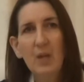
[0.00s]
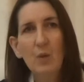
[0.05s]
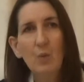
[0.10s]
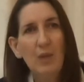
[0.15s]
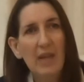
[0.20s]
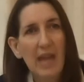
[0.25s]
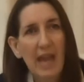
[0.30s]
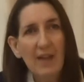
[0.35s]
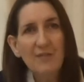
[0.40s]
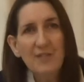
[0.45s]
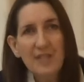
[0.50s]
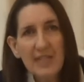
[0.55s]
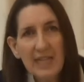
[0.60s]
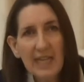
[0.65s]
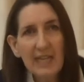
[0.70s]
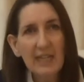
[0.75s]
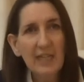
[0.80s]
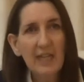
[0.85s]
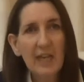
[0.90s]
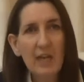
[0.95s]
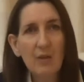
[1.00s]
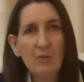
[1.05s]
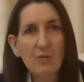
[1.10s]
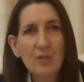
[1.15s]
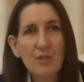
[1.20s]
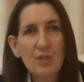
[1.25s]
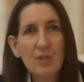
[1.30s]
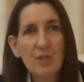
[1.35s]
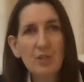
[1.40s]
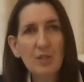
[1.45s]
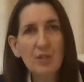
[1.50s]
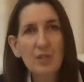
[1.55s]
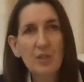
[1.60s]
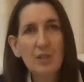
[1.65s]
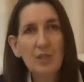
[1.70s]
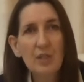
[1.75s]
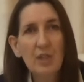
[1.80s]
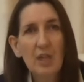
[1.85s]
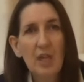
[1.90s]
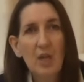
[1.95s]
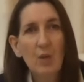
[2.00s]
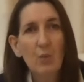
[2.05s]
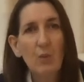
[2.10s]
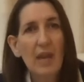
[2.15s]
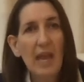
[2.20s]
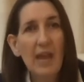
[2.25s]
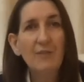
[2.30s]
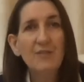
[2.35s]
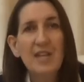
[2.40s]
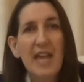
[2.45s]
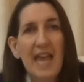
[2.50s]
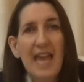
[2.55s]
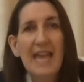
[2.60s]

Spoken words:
we have to get close. We have to